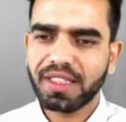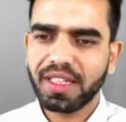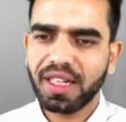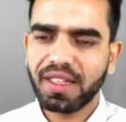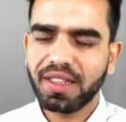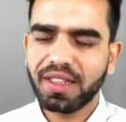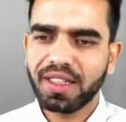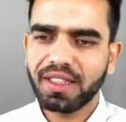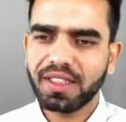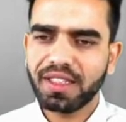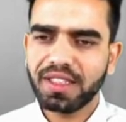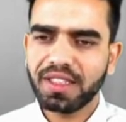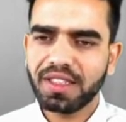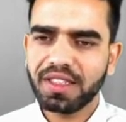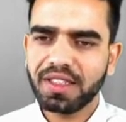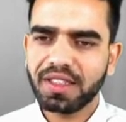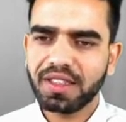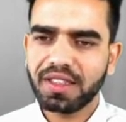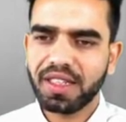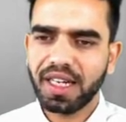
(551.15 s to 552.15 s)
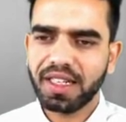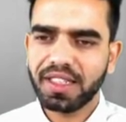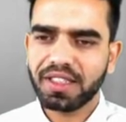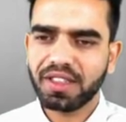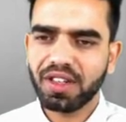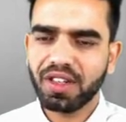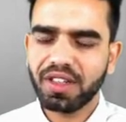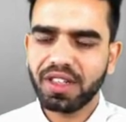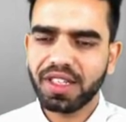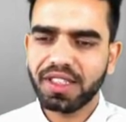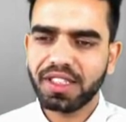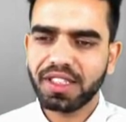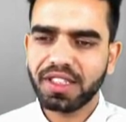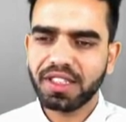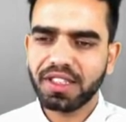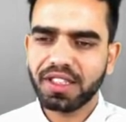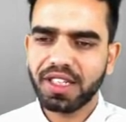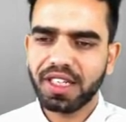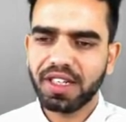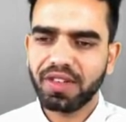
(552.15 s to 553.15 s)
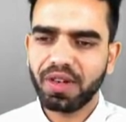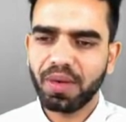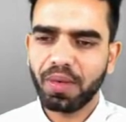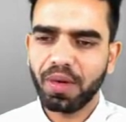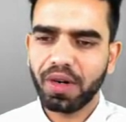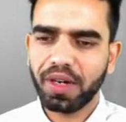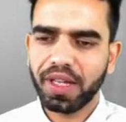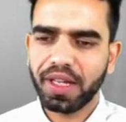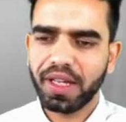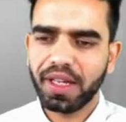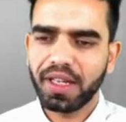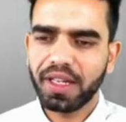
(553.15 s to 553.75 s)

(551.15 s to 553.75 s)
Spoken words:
undigested, that is not digested in our body.